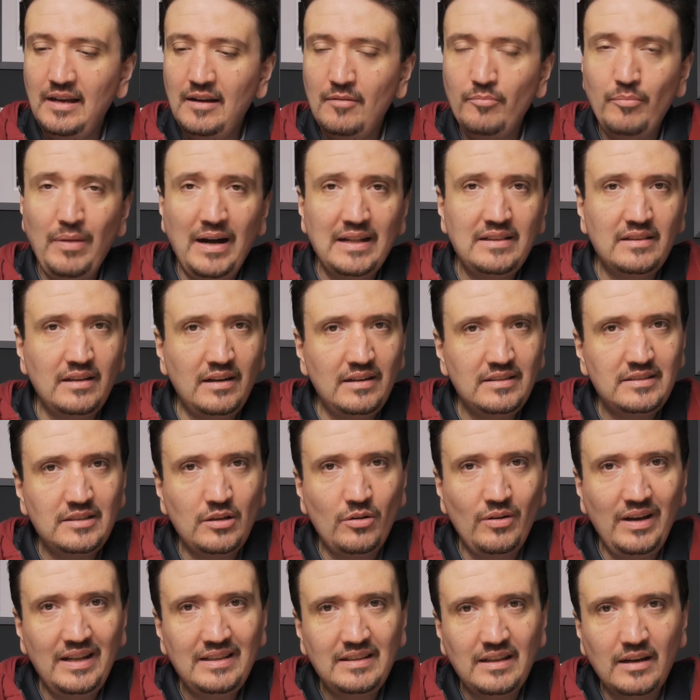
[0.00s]
but
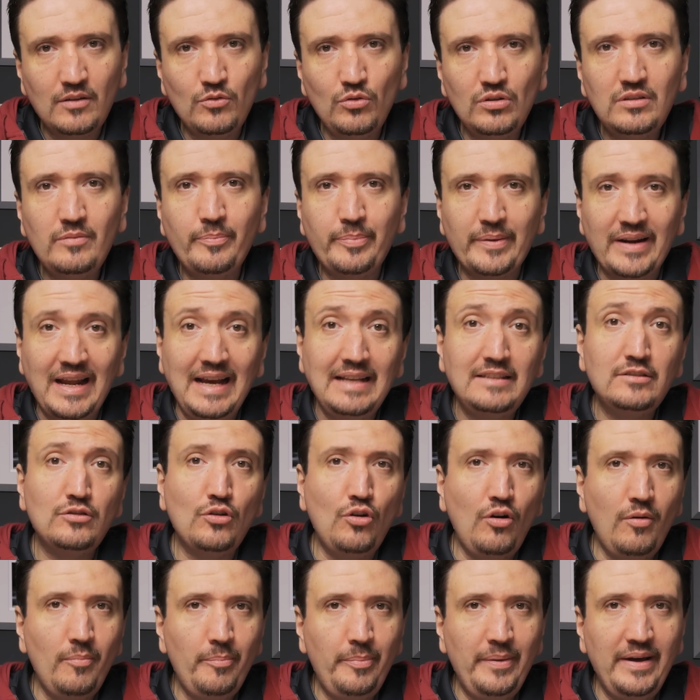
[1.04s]
also at a good price
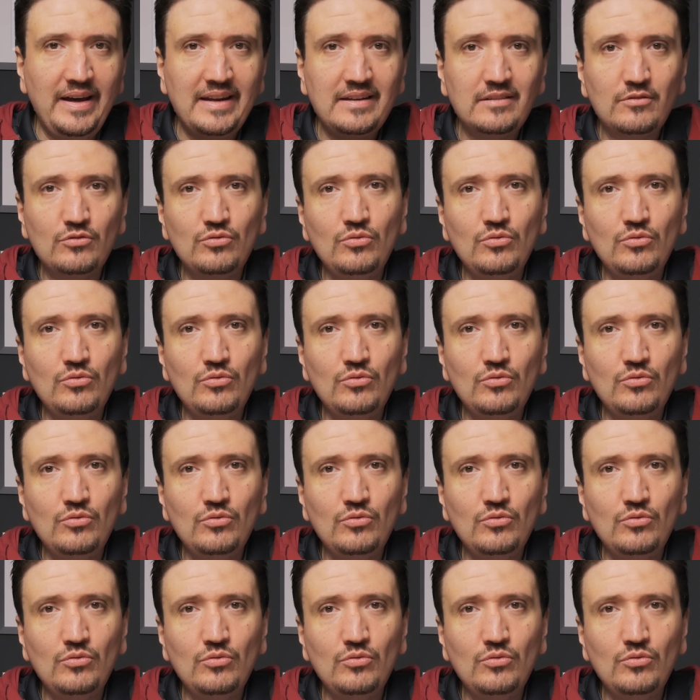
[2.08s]
compared